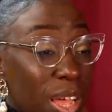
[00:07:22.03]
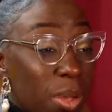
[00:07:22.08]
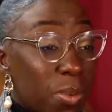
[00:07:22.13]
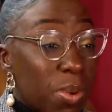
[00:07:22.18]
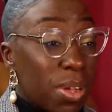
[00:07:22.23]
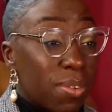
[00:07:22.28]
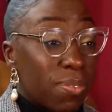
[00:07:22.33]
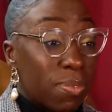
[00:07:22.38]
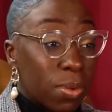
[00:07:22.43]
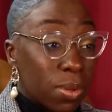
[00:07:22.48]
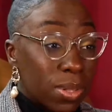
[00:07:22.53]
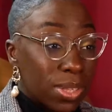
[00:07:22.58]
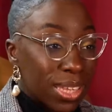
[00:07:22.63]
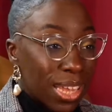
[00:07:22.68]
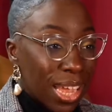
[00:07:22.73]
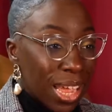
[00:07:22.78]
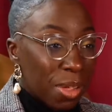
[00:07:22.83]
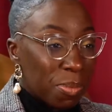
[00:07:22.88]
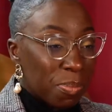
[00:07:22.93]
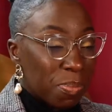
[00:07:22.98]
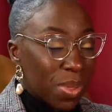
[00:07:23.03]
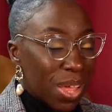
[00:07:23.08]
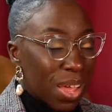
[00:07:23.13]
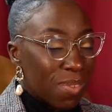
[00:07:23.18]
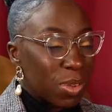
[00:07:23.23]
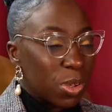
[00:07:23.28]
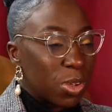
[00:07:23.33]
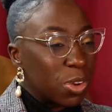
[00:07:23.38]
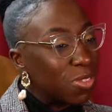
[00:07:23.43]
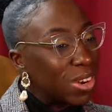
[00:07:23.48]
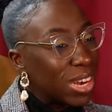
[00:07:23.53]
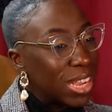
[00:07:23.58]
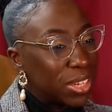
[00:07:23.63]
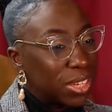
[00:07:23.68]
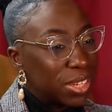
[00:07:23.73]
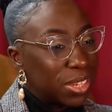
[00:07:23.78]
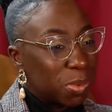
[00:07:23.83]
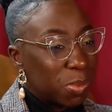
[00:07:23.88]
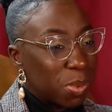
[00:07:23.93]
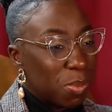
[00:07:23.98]
I work full-time, I have a good
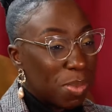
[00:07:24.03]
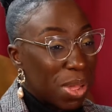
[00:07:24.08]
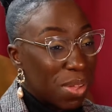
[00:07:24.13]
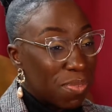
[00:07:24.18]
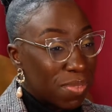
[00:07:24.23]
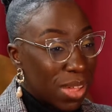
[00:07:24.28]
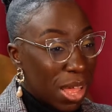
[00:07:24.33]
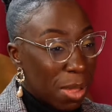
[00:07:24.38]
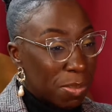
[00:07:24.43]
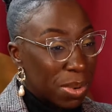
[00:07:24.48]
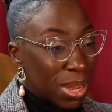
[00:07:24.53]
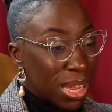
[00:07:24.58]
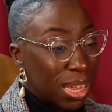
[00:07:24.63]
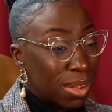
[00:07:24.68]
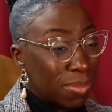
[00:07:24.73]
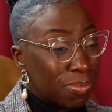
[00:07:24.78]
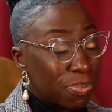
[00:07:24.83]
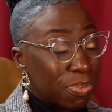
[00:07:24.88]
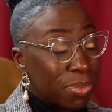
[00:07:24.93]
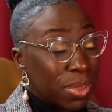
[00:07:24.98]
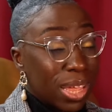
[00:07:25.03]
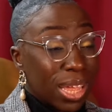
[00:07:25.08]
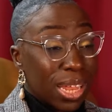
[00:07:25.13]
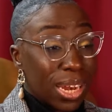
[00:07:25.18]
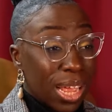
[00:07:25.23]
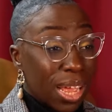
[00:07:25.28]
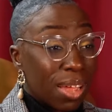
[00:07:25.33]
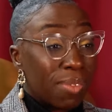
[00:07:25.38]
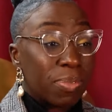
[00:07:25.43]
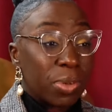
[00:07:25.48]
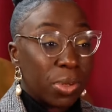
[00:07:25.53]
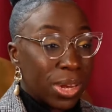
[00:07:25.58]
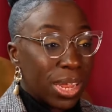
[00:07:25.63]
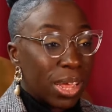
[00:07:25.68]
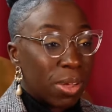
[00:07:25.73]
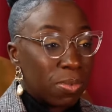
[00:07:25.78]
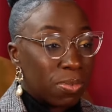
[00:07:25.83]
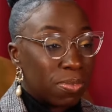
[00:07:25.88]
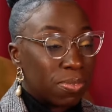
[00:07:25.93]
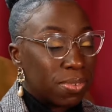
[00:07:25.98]
relationship with my family, and I have good
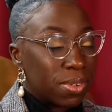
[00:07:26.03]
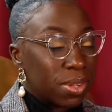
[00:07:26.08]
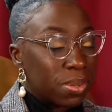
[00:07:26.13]
health.